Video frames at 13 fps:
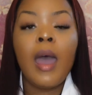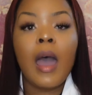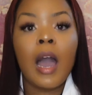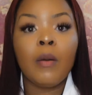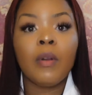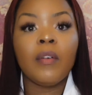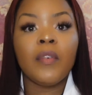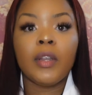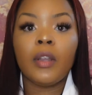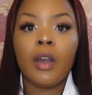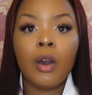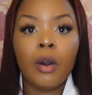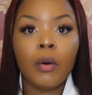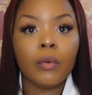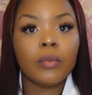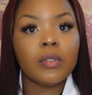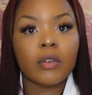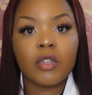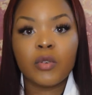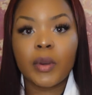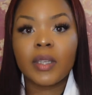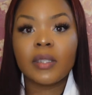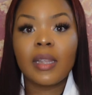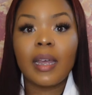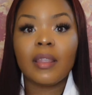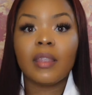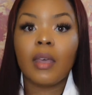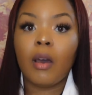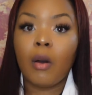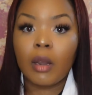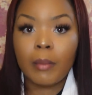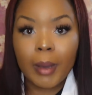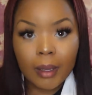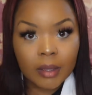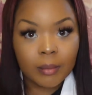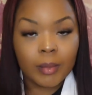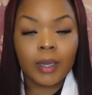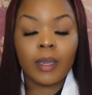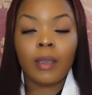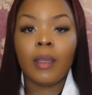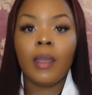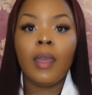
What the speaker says: However, no, social work is not all about the money.